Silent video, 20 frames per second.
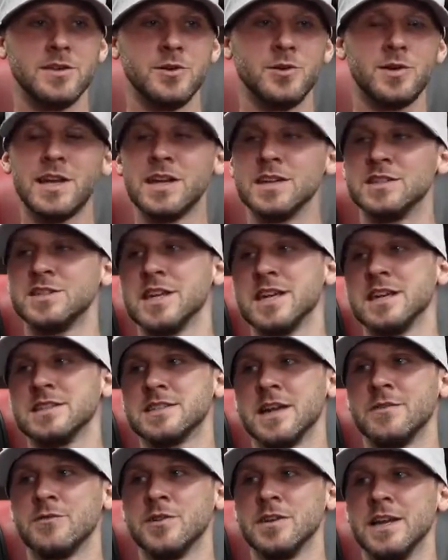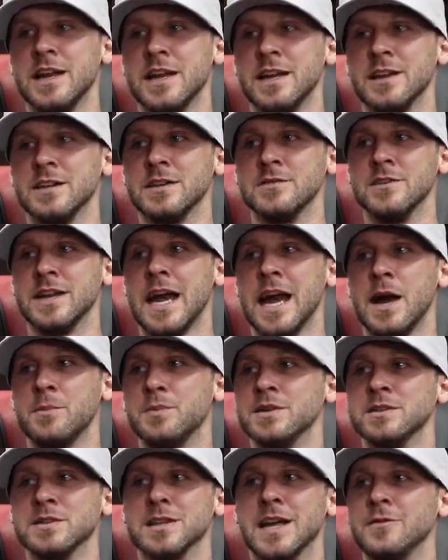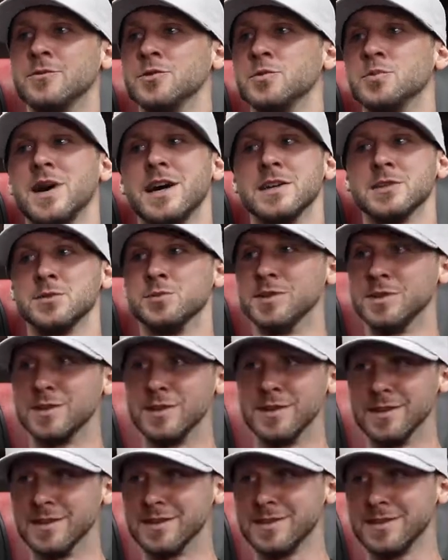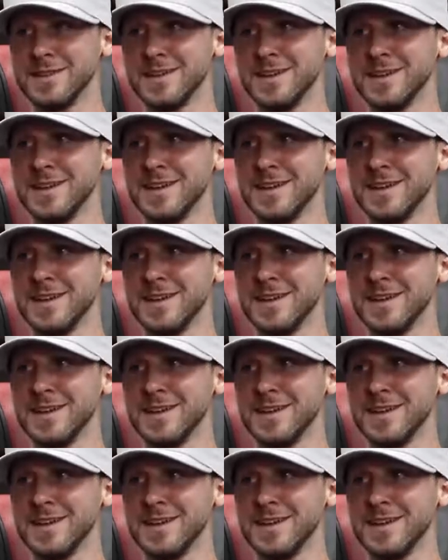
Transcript: you get a chance every day to live the happiest life you possibly could.